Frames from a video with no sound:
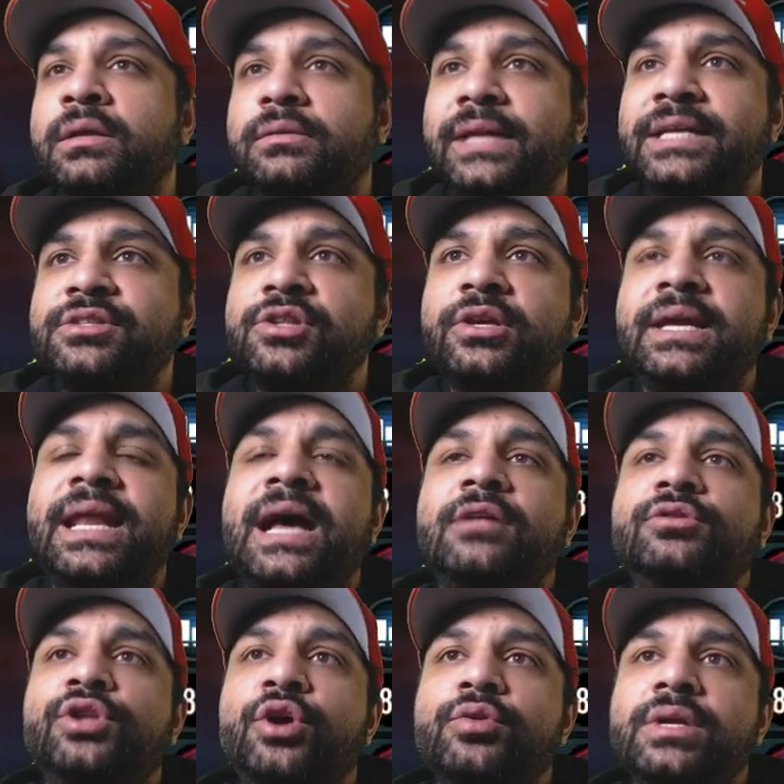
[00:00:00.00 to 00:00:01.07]
let's look at how
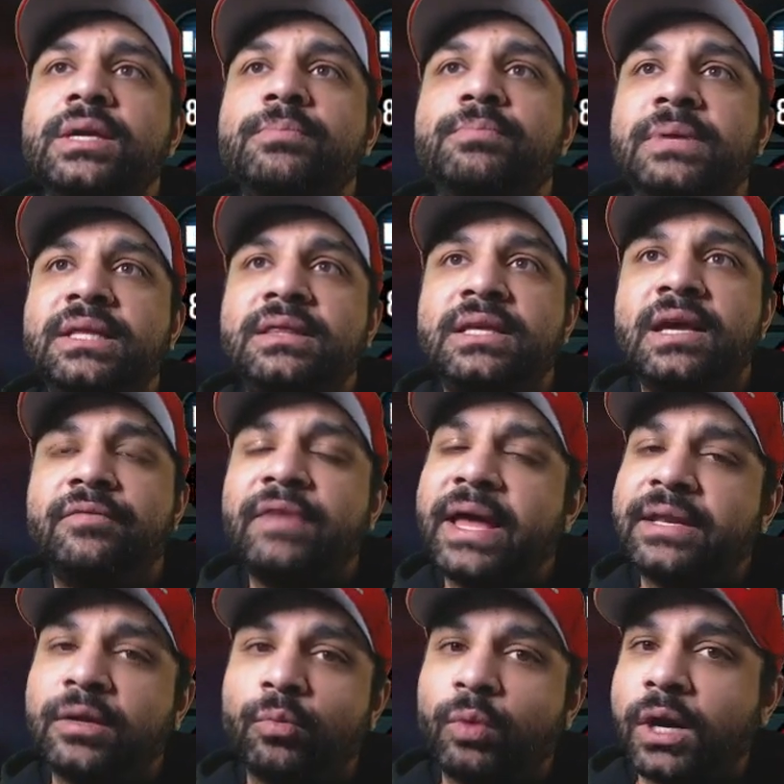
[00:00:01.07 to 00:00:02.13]
Loki beat the
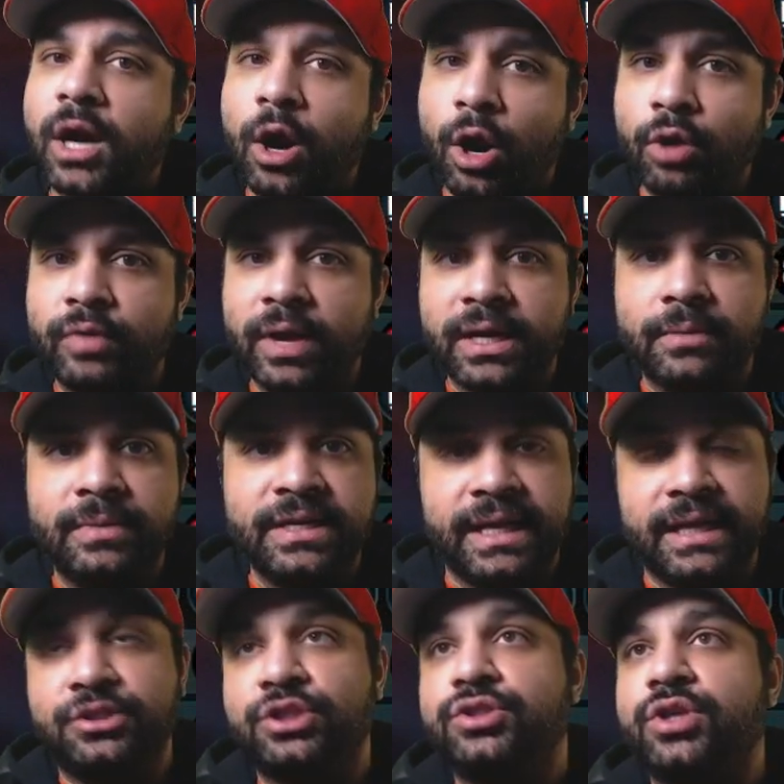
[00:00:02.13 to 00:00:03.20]
event and what our
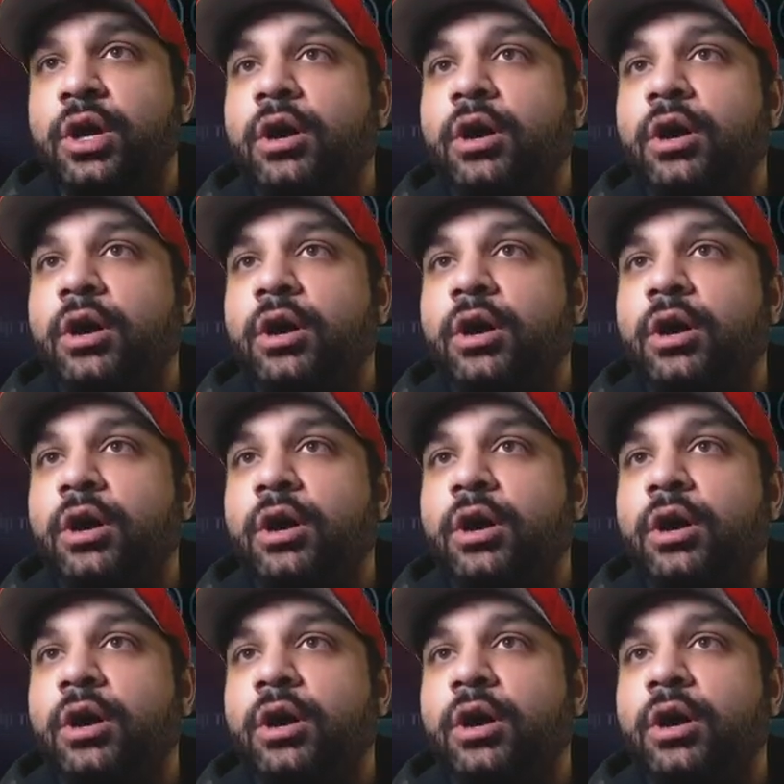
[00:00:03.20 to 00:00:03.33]
recommendations